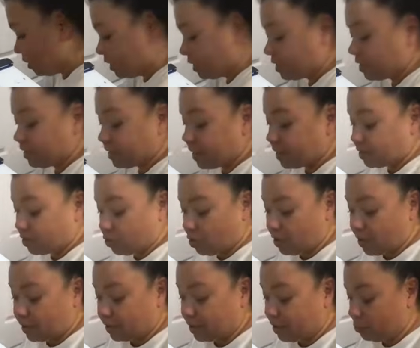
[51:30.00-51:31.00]
this because I saw
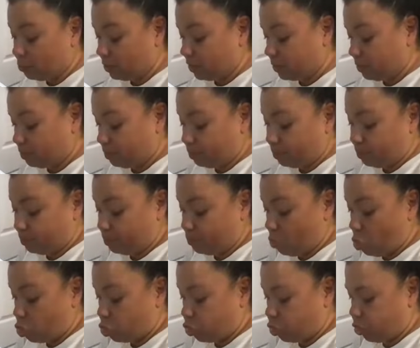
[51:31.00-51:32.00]
that thing was,
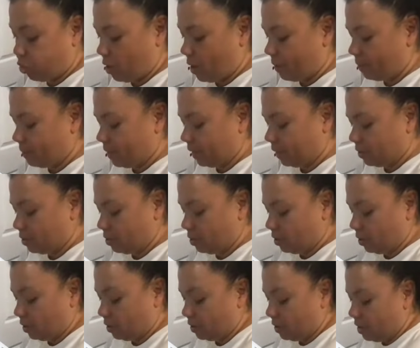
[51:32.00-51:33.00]
I'm like,
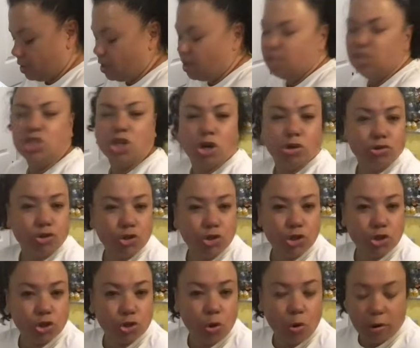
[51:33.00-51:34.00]
don't do
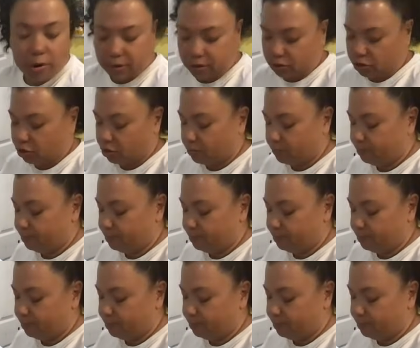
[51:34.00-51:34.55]
the torch.